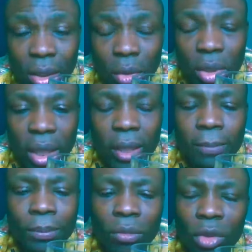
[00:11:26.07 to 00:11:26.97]
Okay,
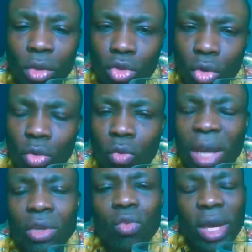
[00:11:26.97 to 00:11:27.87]
so
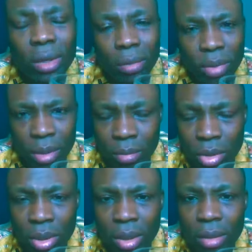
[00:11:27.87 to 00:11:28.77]
when you wake up in the
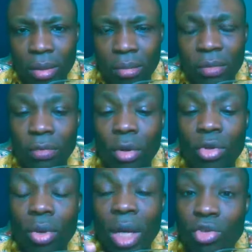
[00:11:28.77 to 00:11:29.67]
morning, before
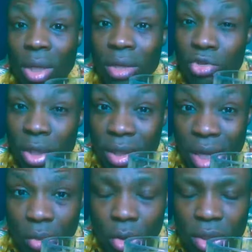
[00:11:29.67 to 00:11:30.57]
you actually drink
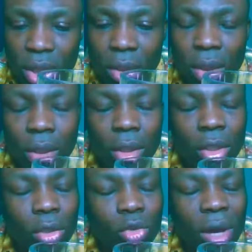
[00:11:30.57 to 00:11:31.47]
that water,
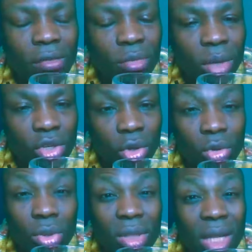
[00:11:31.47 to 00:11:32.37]
you have to make sure
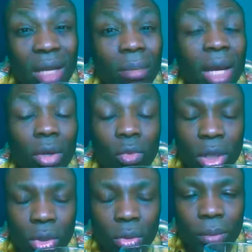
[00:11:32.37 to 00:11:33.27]
you stand by your
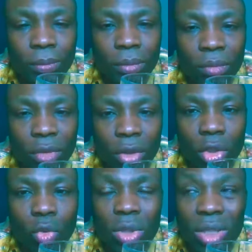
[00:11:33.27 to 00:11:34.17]
window.
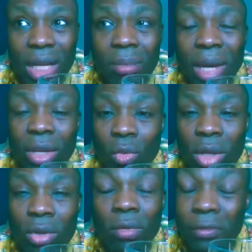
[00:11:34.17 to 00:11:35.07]
You will stand by your
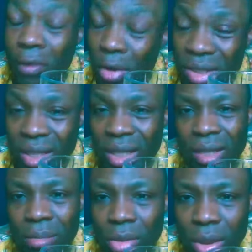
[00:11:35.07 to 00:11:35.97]
window first thing in
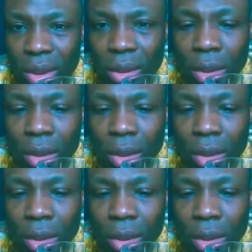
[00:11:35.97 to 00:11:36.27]
the morning